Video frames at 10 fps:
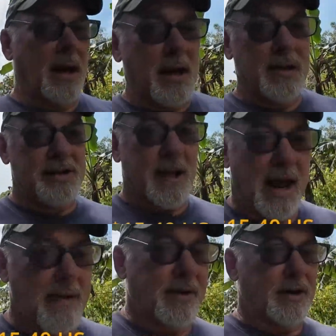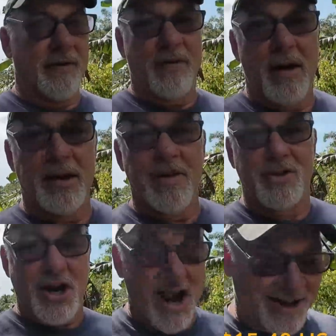instead of having to live out in the
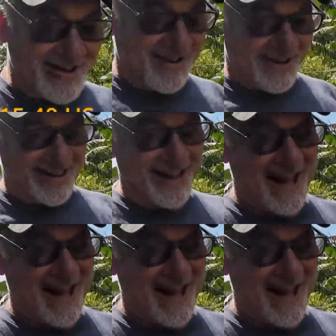jungle.